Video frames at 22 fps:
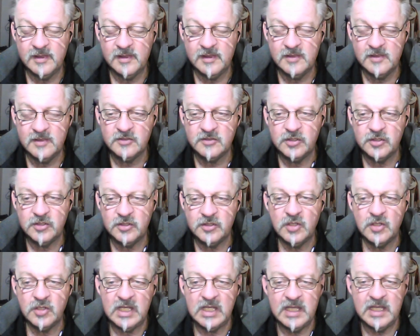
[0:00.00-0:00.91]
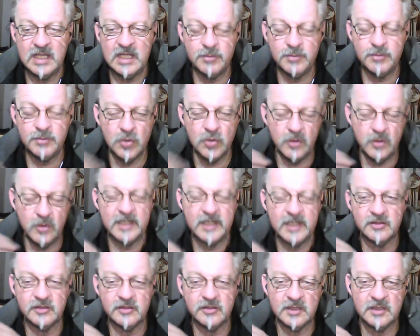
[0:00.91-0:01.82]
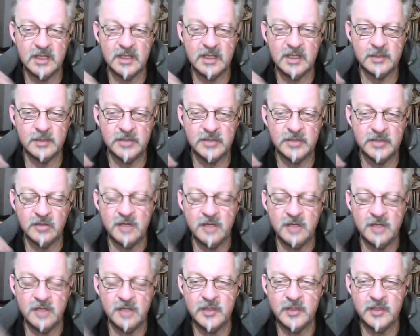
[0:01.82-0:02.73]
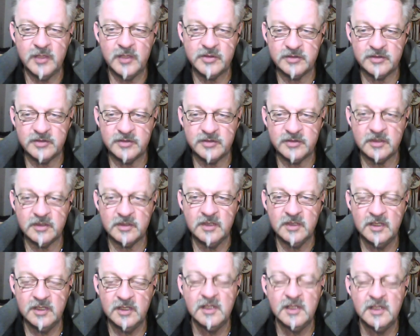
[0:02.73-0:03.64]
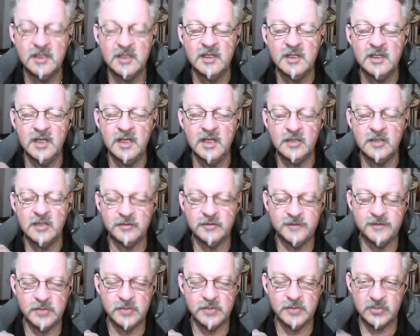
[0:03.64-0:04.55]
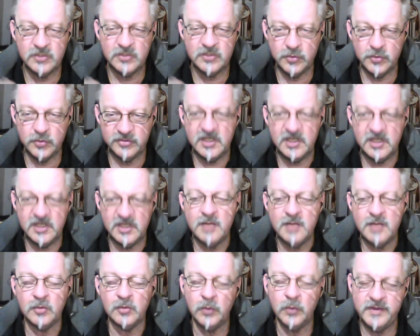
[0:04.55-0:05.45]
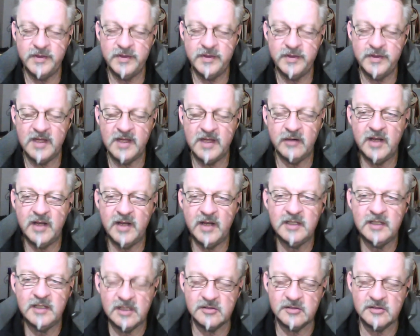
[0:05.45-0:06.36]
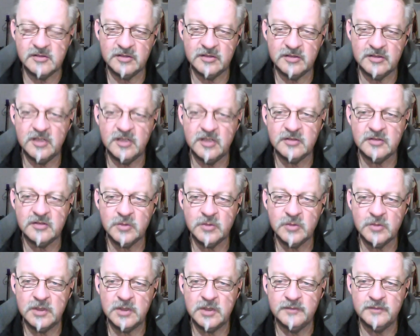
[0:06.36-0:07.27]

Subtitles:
So you can keep your energy at a much higher frequency and you'll feel much more stable with that grounding exercise as well.